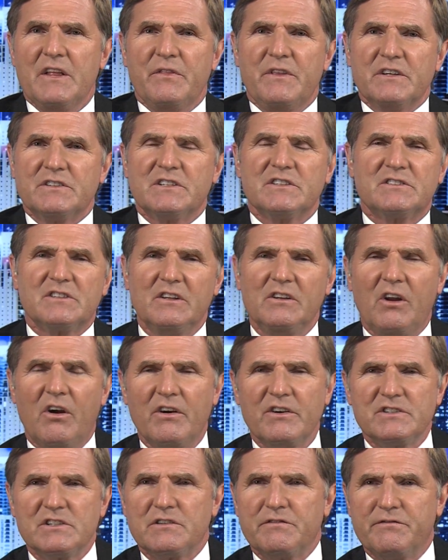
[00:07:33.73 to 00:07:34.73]
This is the
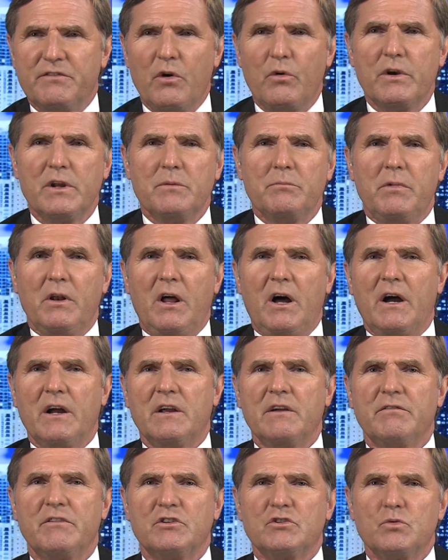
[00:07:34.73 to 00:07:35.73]
largest voting
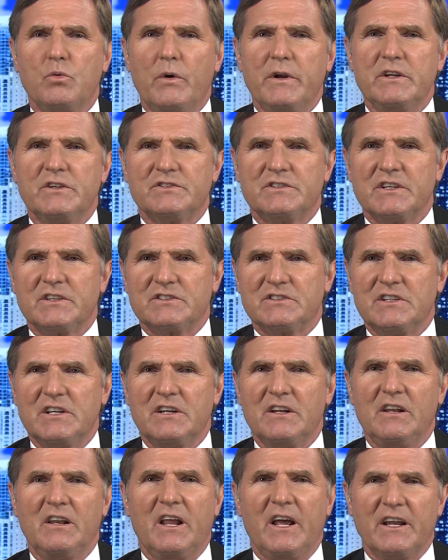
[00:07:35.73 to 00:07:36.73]
bloc of the
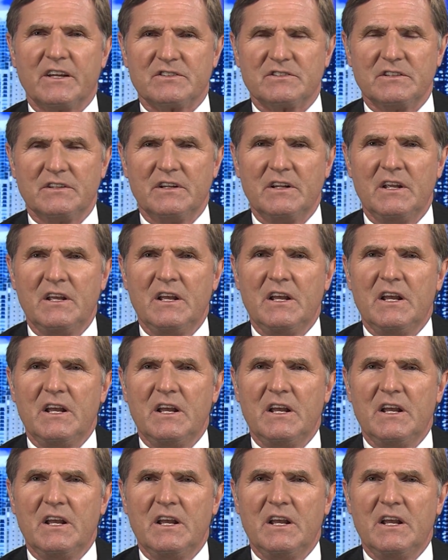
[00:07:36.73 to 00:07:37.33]
2016 election.